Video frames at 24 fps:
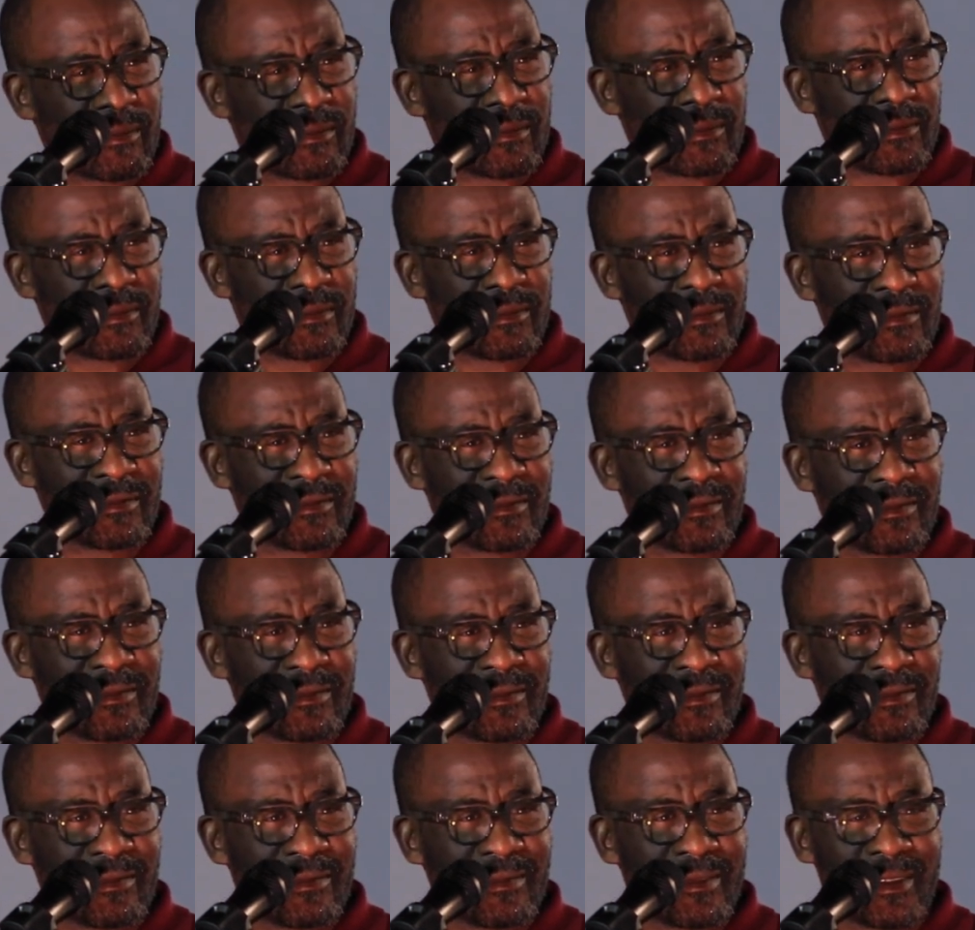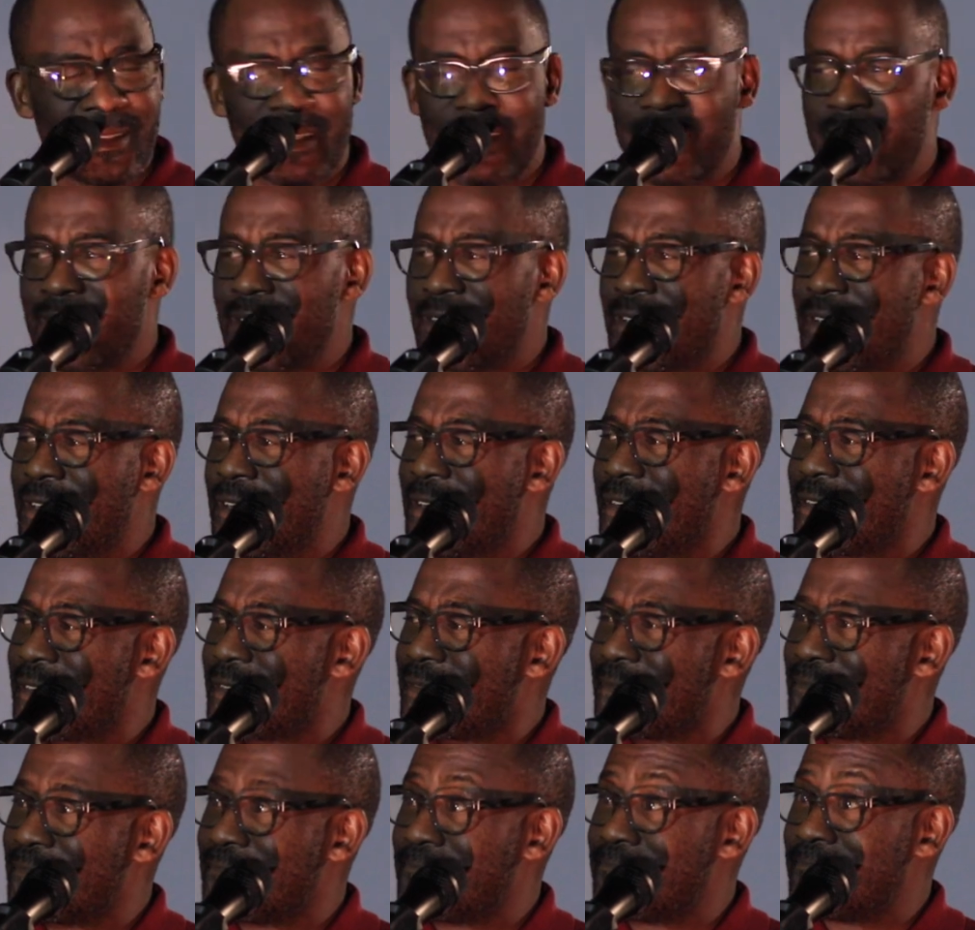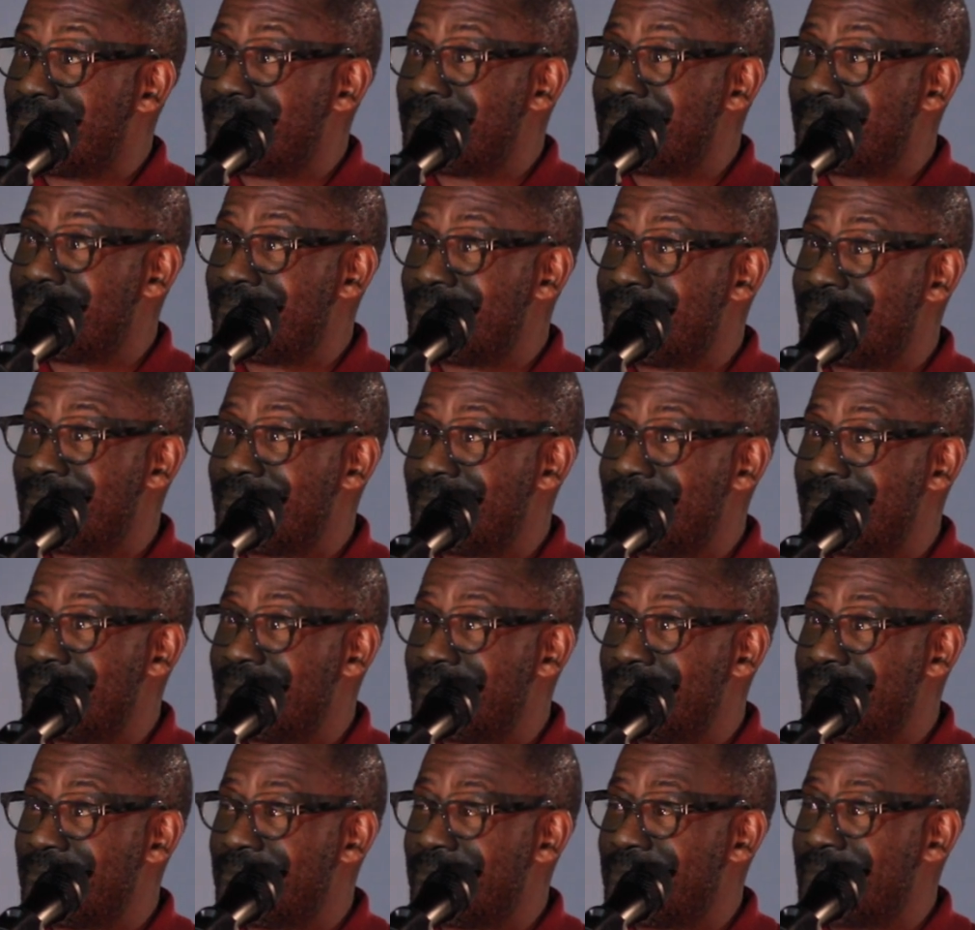Nothing is said.